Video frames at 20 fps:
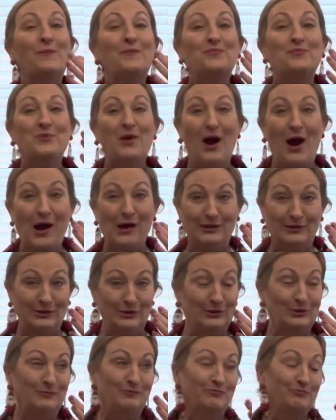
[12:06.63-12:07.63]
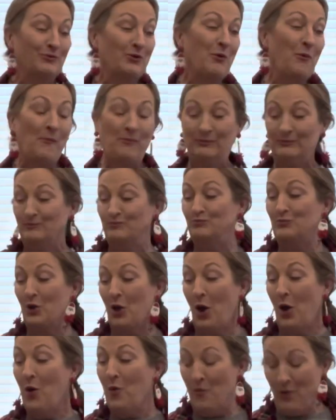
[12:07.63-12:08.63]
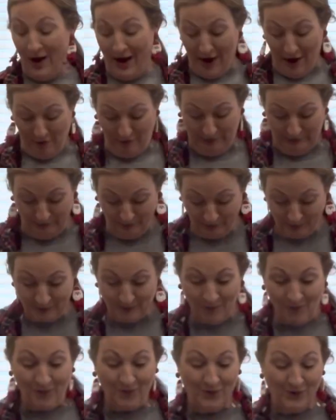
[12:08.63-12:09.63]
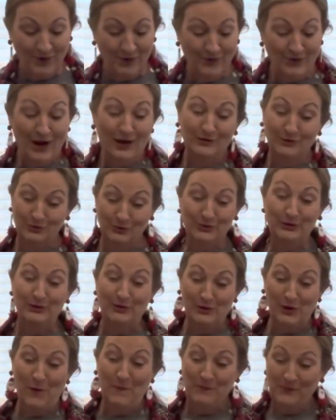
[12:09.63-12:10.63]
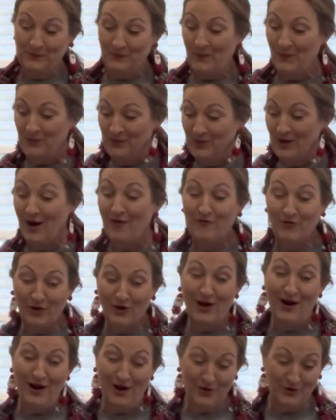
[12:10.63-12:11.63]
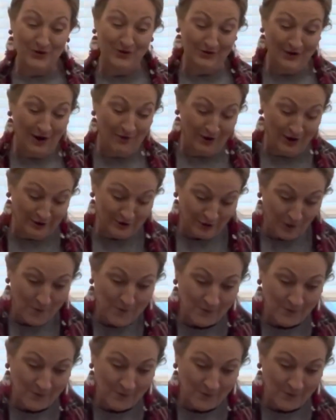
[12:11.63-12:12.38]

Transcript: That is, oh wow. That is really good. I forgot how good that was.